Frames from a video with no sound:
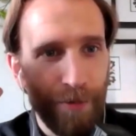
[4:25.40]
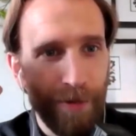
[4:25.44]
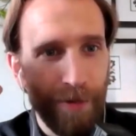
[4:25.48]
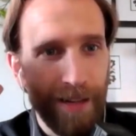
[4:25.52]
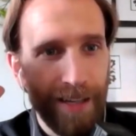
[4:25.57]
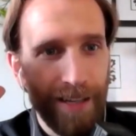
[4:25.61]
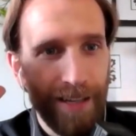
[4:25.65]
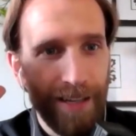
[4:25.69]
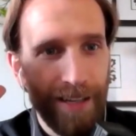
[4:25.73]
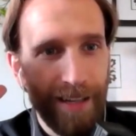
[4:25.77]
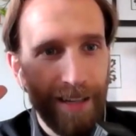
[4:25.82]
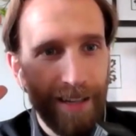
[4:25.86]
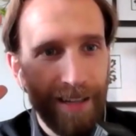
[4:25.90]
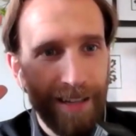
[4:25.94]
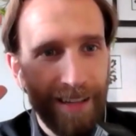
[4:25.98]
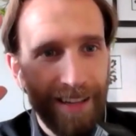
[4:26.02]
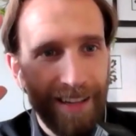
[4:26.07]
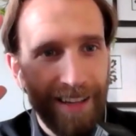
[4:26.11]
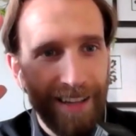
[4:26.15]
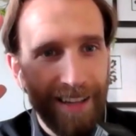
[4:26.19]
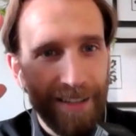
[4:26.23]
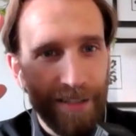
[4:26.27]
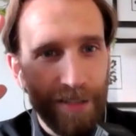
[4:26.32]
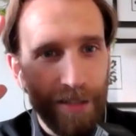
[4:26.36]
wig,
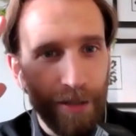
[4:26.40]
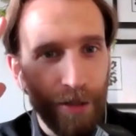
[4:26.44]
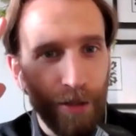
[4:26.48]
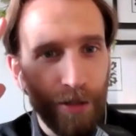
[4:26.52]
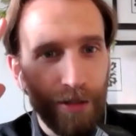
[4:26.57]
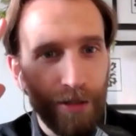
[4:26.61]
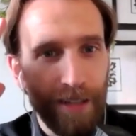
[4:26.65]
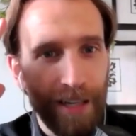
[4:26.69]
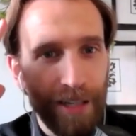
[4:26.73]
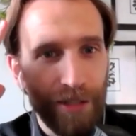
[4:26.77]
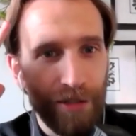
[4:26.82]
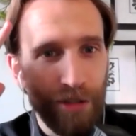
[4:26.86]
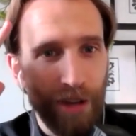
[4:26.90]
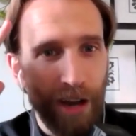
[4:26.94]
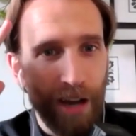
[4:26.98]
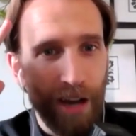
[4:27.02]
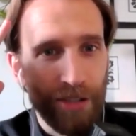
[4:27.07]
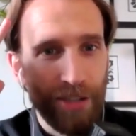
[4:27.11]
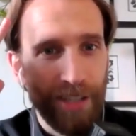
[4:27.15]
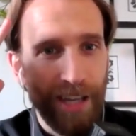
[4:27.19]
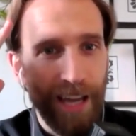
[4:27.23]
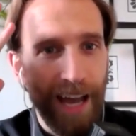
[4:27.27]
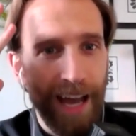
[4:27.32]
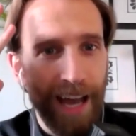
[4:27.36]
to look like
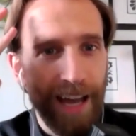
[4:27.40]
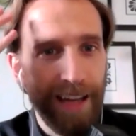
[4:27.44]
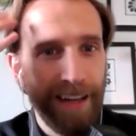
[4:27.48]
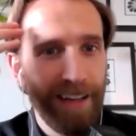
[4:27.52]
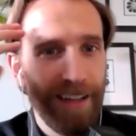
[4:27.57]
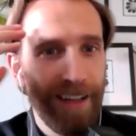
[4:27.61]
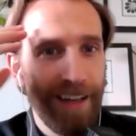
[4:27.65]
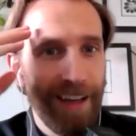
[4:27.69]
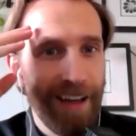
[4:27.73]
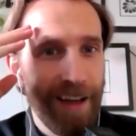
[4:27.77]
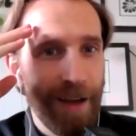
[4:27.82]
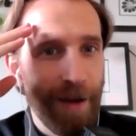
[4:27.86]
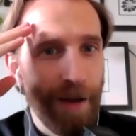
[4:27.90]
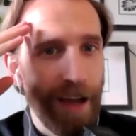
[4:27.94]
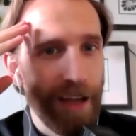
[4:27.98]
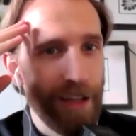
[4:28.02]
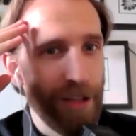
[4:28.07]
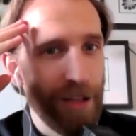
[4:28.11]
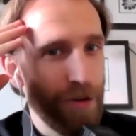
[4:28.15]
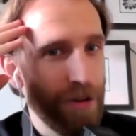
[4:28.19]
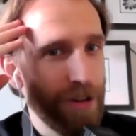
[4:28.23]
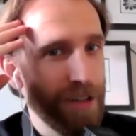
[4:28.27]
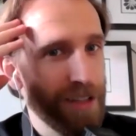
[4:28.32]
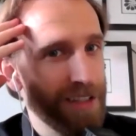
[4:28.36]
Josh Gad, and
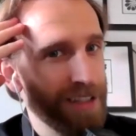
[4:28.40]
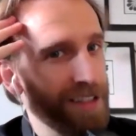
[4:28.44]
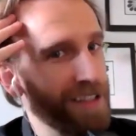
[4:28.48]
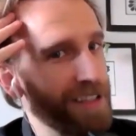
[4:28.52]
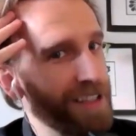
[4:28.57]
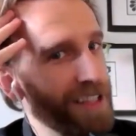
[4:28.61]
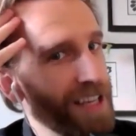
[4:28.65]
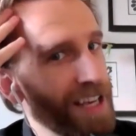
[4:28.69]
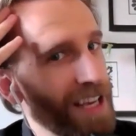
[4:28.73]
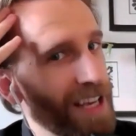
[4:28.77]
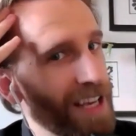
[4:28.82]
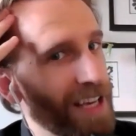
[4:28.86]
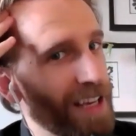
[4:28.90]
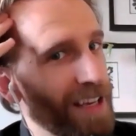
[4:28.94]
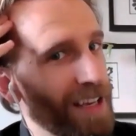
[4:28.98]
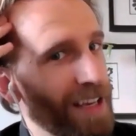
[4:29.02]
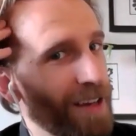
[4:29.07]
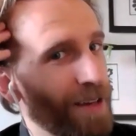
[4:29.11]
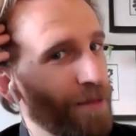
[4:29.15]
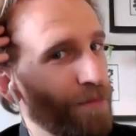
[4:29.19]
you could see